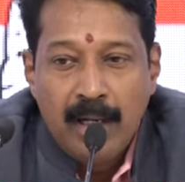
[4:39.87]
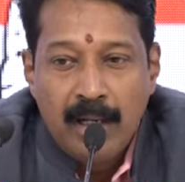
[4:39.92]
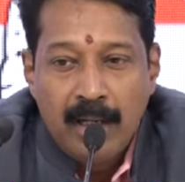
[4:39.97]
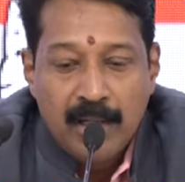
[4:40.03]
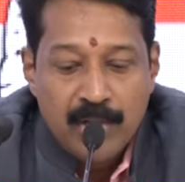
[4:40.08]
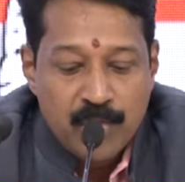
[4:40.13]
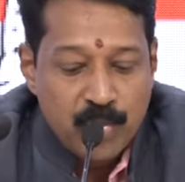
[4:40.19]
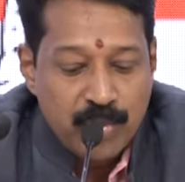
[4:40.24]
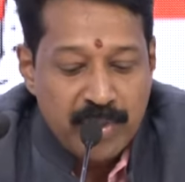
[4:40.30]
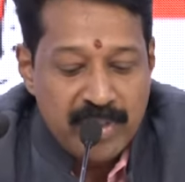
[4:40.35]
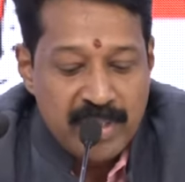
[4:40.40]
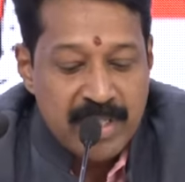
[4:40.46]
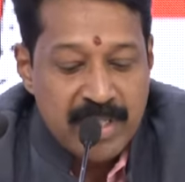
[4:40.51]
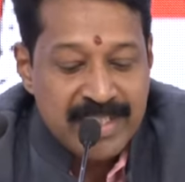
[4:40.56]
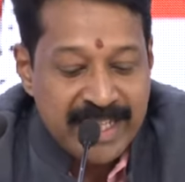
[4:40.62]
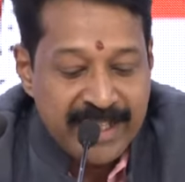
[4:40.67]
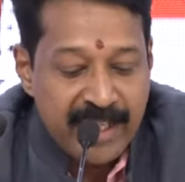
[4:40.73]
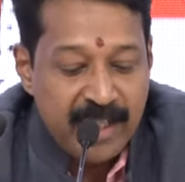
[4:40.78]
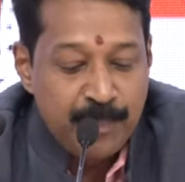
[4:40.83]
So this is the
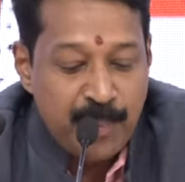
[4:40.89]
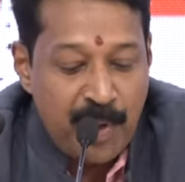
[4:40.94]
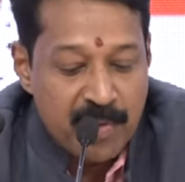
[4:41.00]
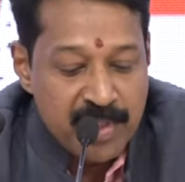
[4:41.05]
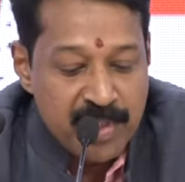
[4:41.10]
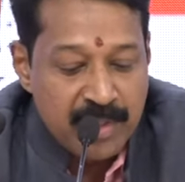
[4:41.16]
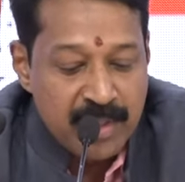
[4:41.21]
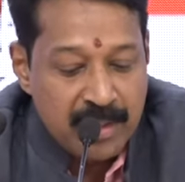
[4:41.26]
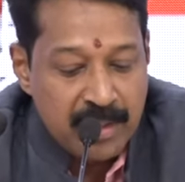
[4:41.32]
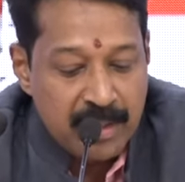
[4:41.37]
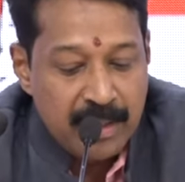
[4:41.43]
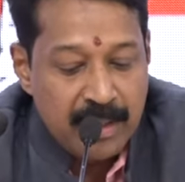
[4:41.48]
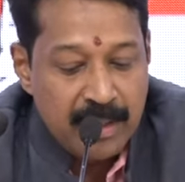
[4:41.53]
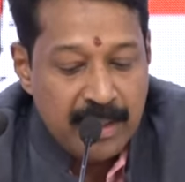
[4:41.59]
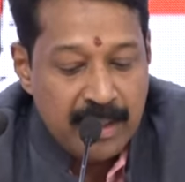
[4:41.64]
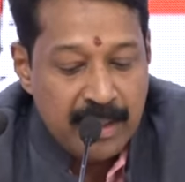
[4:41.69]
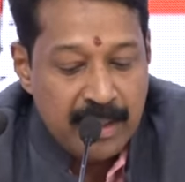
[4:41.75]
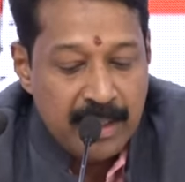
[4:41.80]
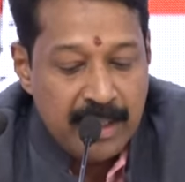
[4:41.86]
second project,
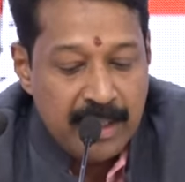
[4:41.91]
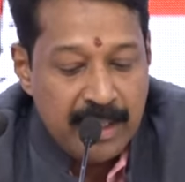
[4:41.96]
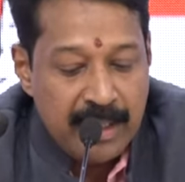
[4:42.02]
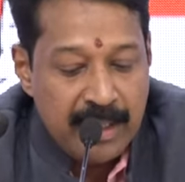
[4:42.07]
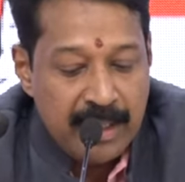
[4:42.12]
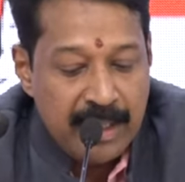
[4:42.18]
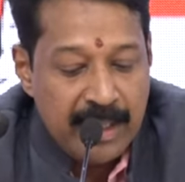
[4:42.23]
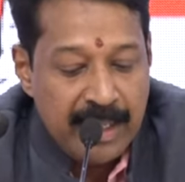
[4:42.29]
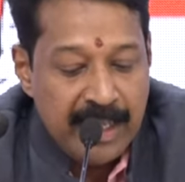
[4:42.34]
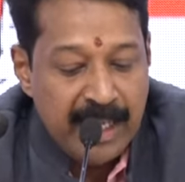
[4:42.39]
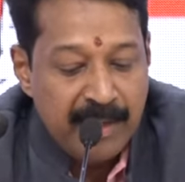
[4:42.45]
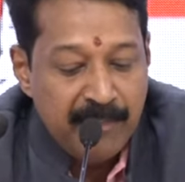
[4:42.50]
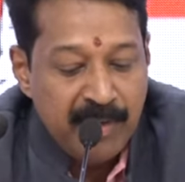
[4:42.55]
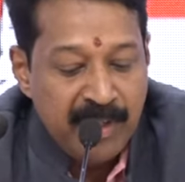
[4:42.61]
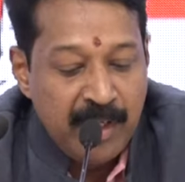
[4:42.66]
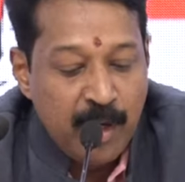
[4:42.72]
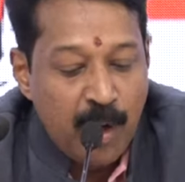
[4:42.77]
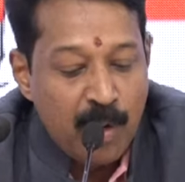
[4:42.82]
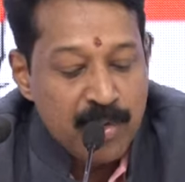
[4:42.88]
and
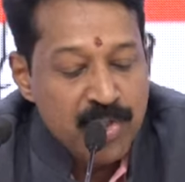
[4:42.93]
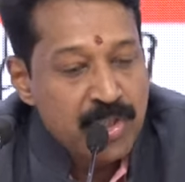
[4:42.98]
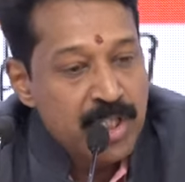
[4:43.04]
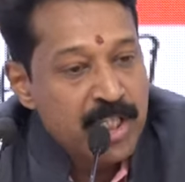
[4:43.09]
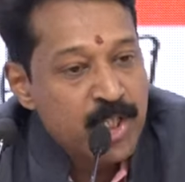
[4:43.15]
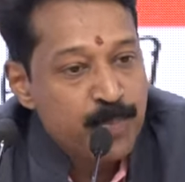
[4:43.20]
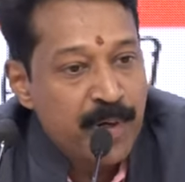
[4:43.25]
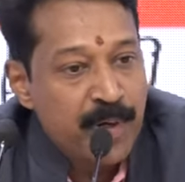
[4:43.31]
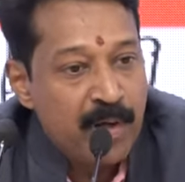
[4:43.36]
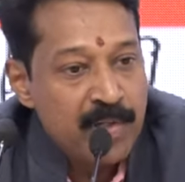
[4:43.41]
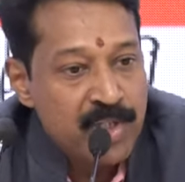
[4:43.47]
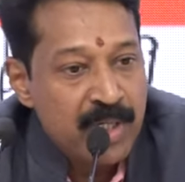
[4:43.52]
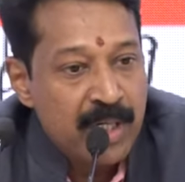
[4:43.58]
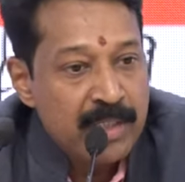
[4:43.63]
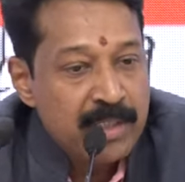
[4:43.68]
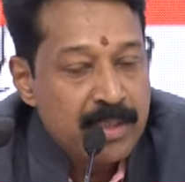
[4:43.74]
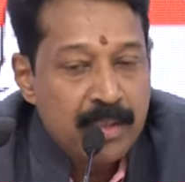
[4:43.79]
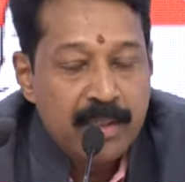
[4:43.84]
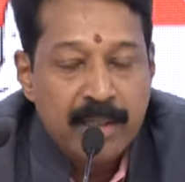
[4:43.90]
we launched this
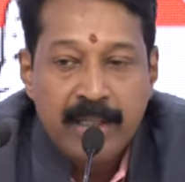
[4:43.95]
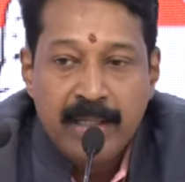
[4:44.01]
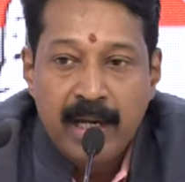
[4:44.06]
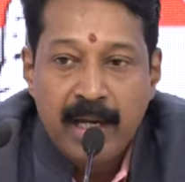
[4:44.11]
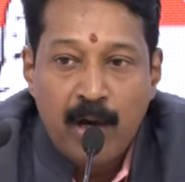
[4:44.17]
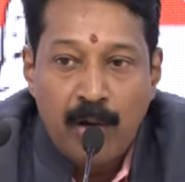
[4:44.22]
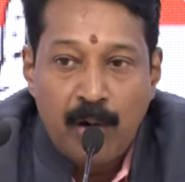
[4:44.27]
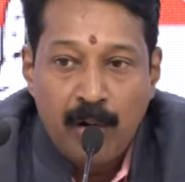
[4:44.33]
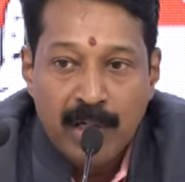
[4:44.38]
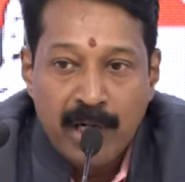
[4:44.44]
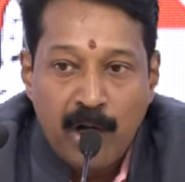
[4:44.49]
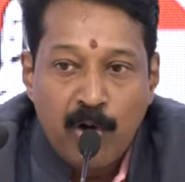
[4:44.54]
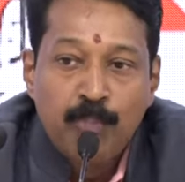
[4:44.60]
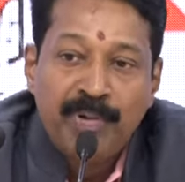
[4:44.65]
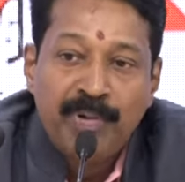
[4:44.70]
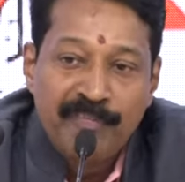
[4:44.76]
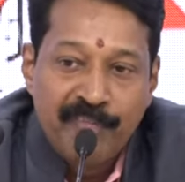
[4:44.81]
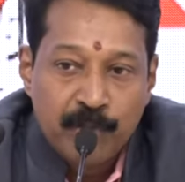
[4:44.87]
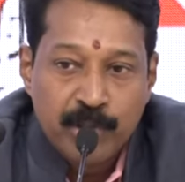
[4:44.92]
project on
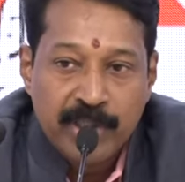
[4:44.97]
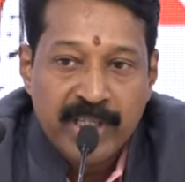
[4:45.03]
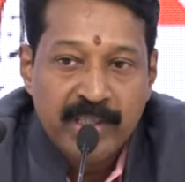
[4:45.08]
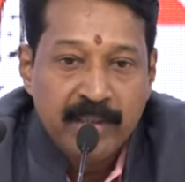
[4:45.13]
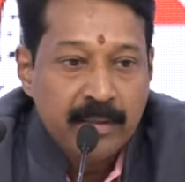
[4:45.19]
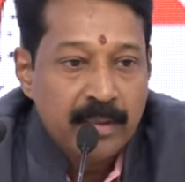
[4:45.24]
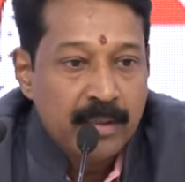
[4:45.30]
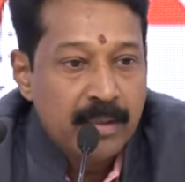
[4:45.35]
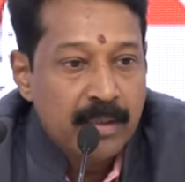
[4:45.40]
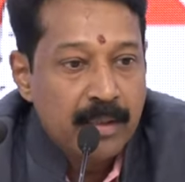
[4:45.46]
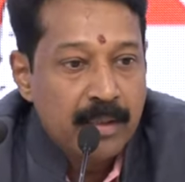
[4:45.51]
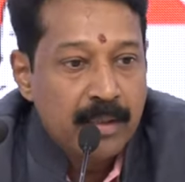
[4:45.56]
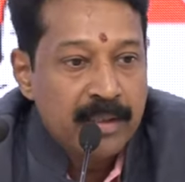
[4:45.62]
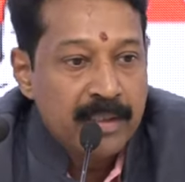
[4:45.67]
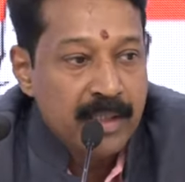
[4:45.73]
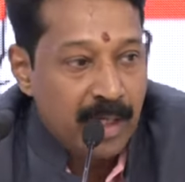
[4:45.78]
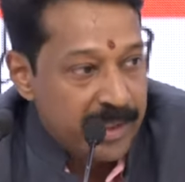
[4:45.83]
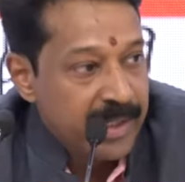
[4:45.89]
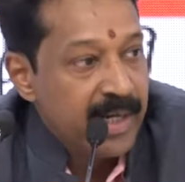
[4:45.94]
November 14th in
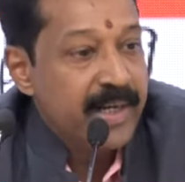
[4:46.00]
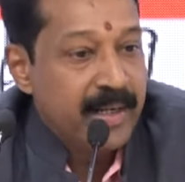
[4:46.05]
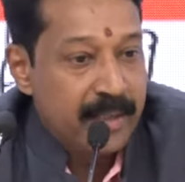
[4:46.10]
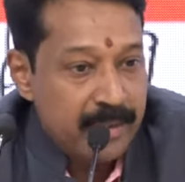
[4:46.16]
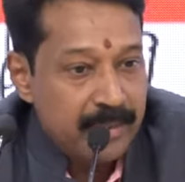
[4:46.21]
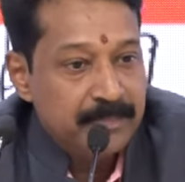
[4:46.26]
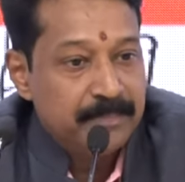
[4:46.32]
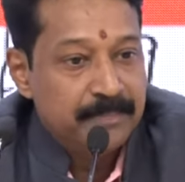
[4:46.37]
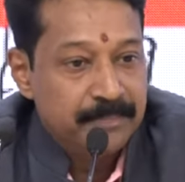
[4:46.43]
Karnataka.